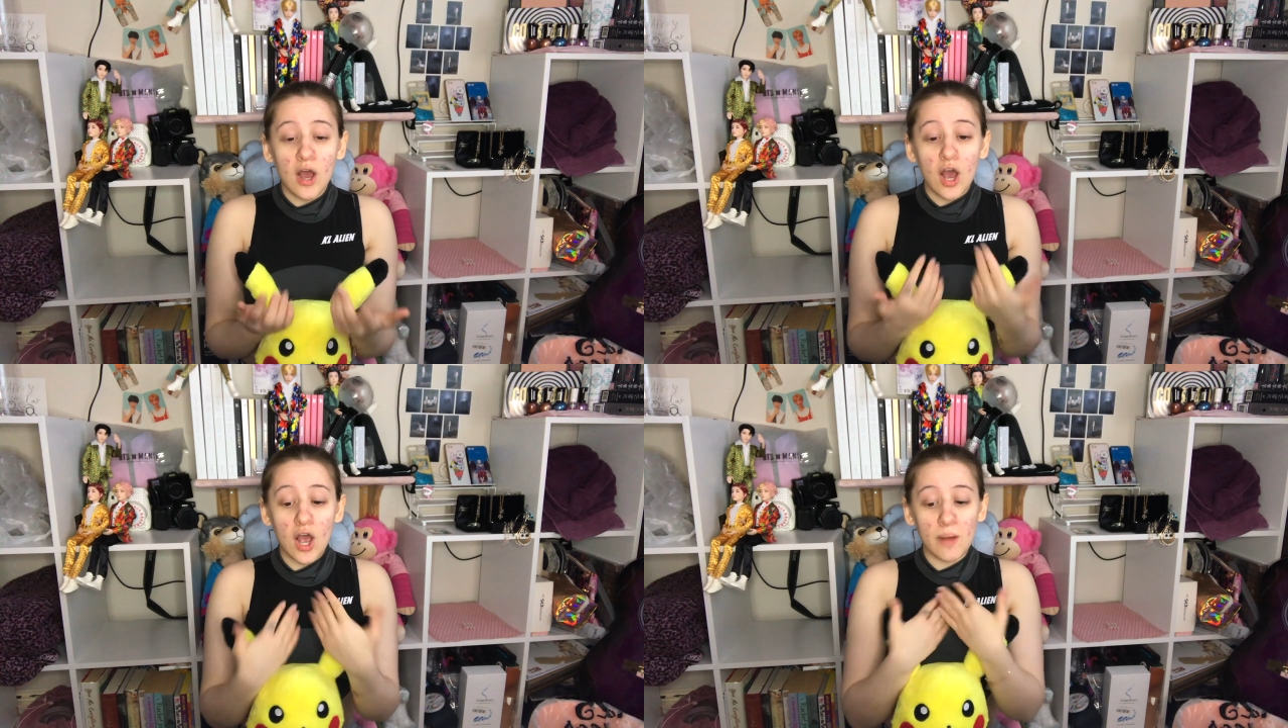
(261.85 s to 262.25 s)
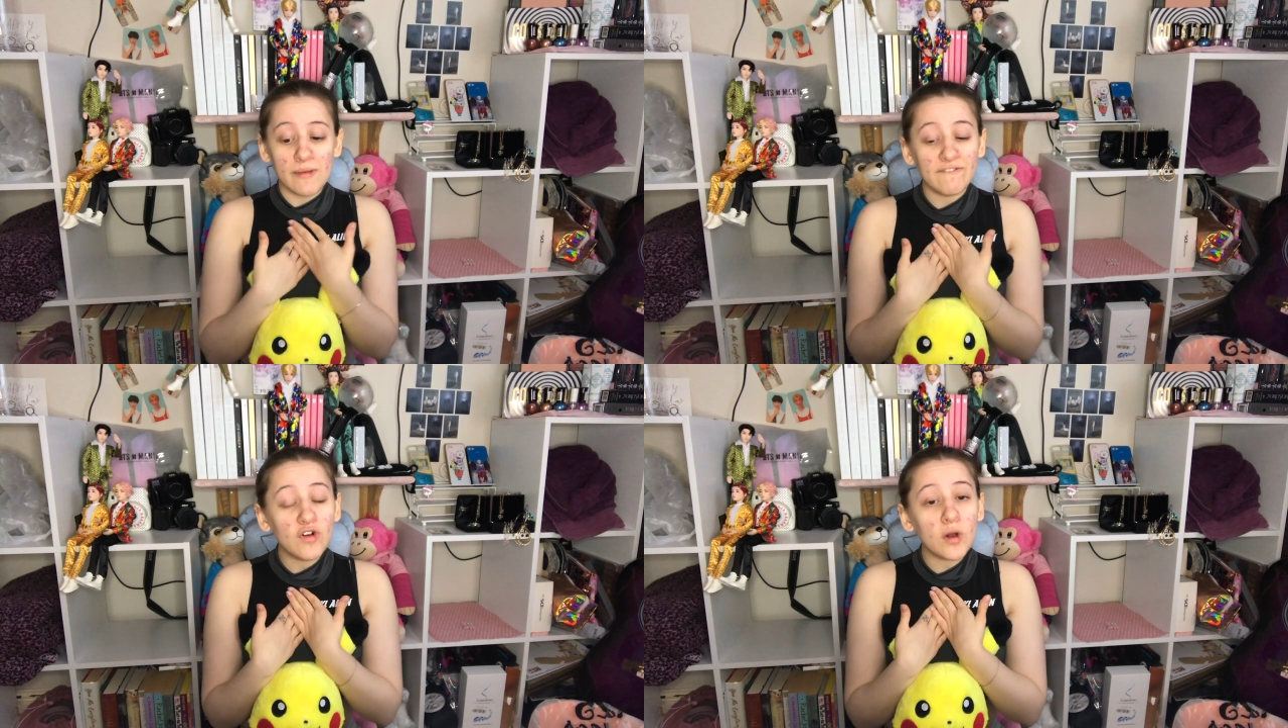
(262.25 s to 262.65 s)
um,
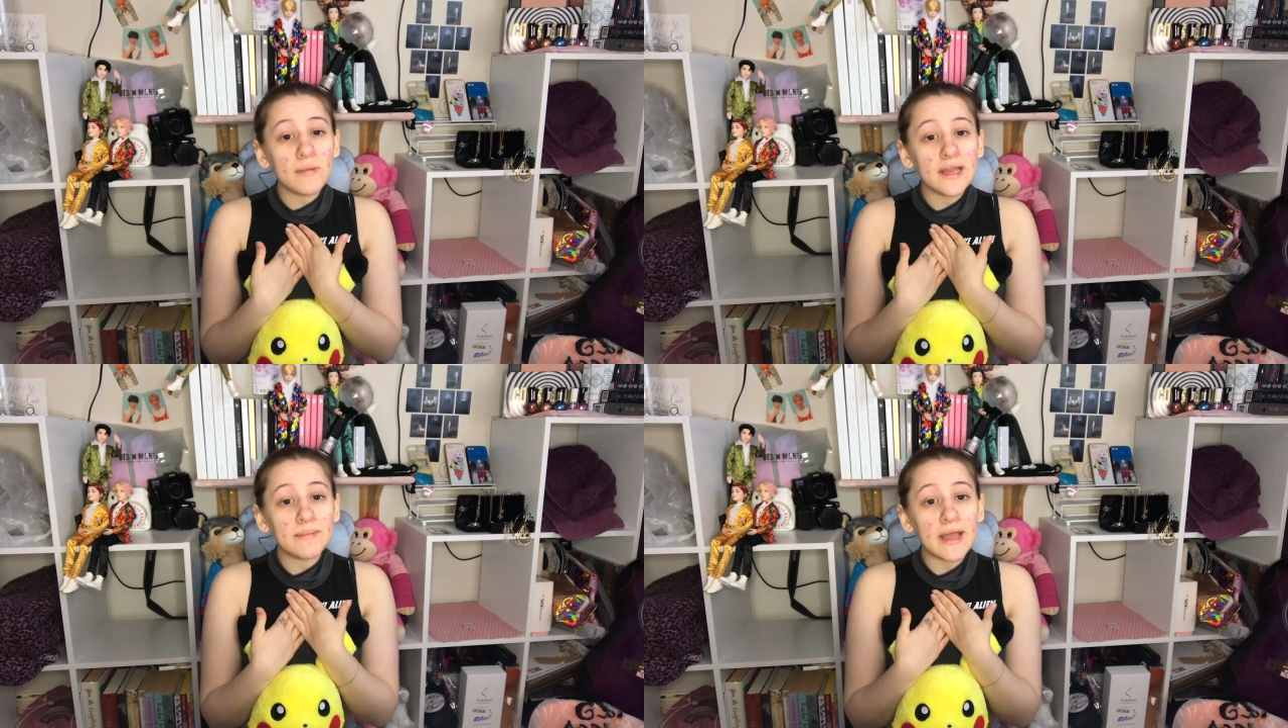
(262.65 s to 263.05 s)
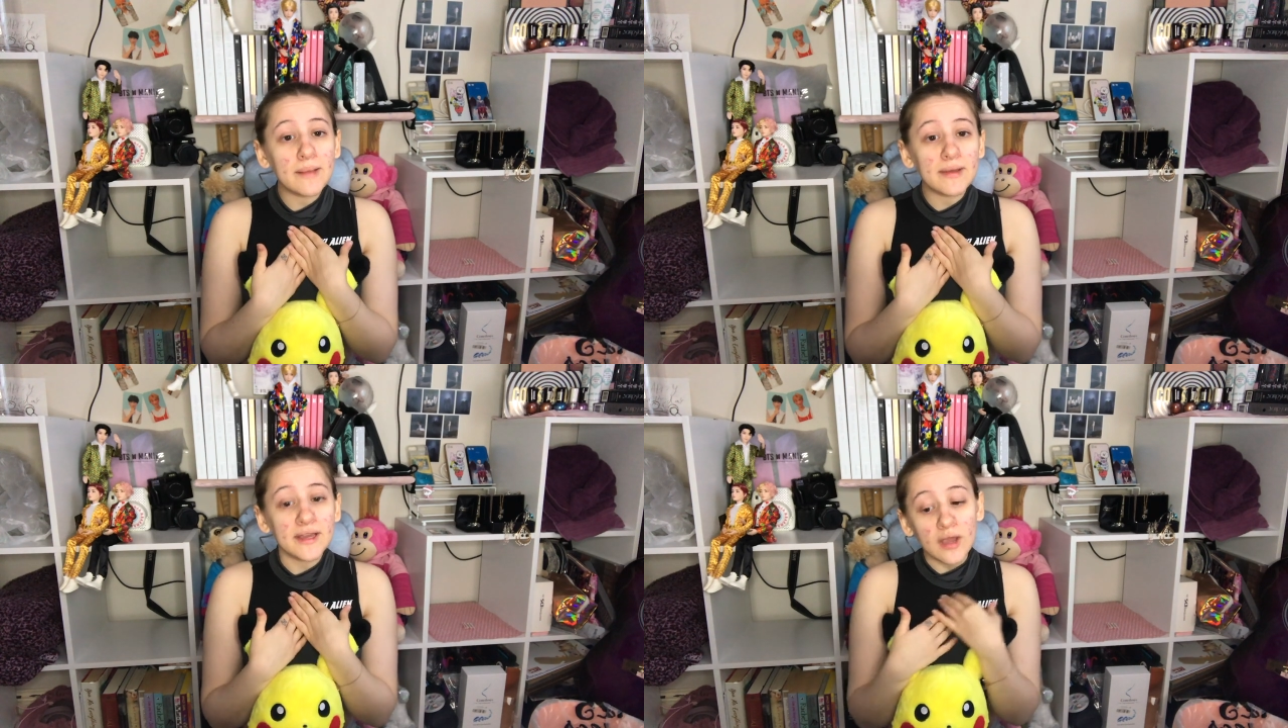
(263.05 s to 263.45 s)
inform me
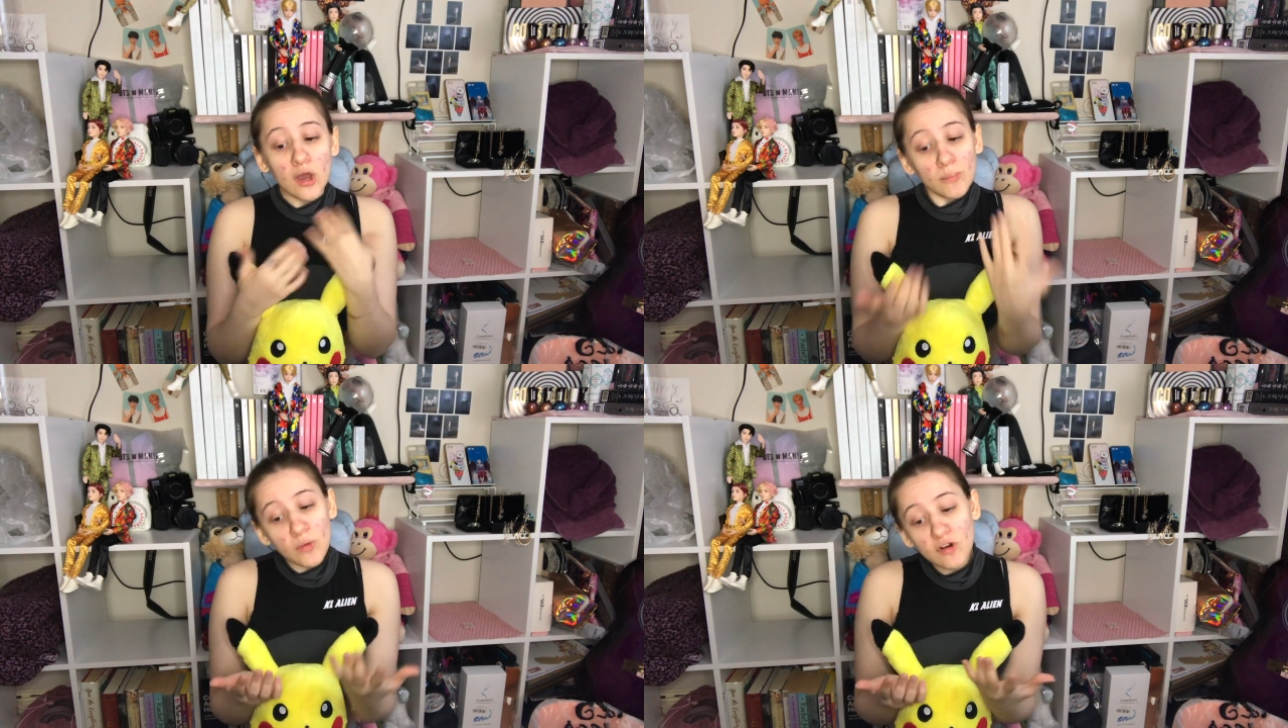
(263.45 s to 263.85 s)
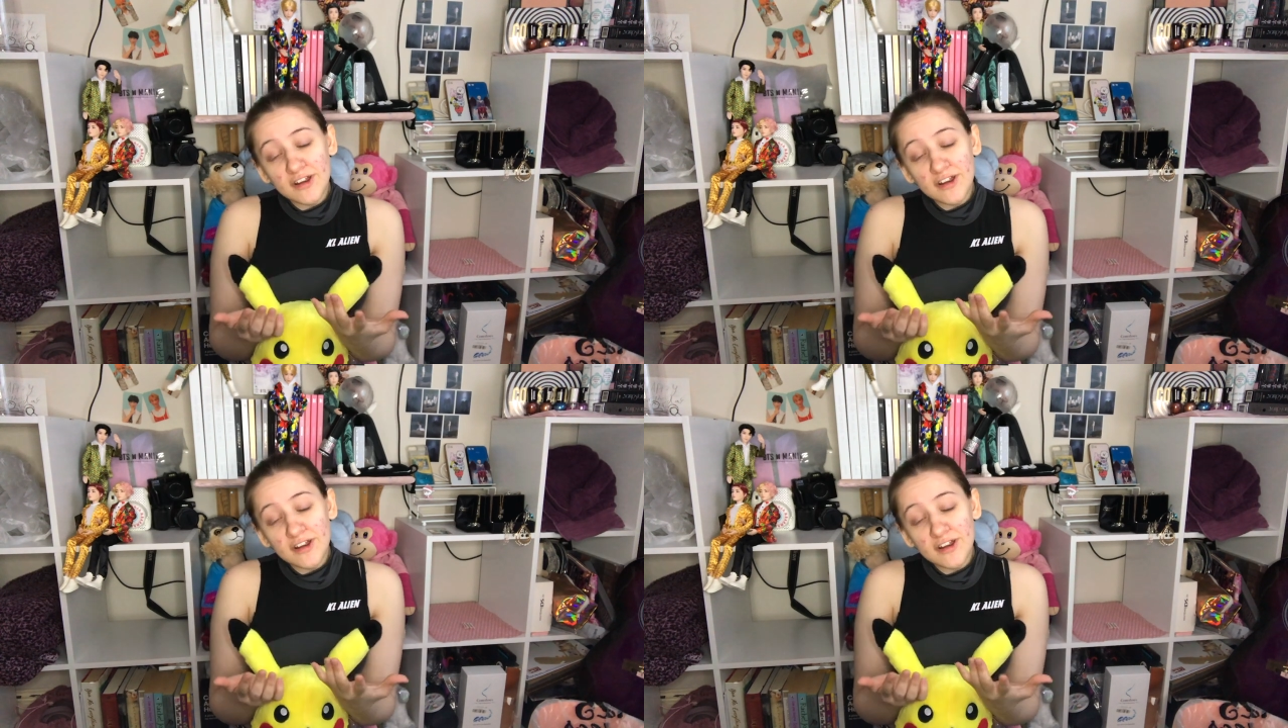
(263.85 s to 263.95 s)
maybe more